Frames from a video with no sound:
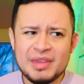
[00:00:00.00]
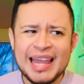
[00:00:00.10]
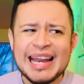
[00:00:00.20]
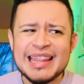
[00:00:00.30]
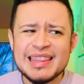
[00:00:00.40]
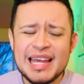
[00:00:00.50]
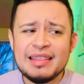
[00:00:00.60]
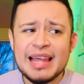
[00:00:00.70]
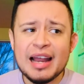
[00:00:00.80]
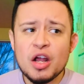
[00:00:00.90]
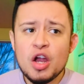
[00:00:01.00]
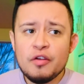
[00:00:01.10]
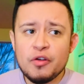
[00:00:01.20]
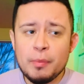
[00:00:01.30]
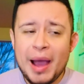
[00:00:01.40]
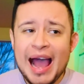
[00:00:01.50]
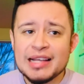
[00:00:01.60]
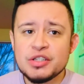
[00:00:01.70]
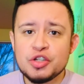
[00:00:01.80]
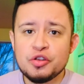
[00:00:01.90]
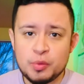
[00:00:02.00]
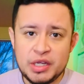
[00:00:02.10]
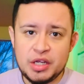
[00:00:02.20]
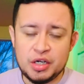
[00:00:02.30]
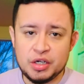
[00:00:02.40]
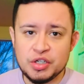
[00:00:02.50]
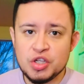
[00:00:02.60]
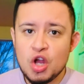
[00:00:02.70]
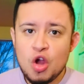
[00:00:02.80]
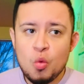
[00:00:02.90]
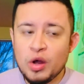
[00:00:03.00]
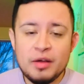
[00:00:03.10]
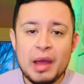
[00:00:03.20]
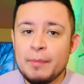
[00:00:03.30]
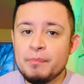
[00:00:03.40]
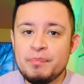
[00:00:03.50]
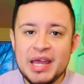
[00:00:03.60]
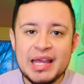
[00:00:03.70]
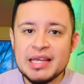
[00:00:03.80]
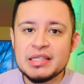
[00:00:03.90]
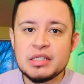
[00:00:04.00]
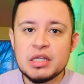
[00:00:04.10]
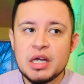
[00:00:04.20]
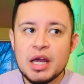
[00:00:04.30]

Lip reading: And I think that for the past 3 years, one of my biggest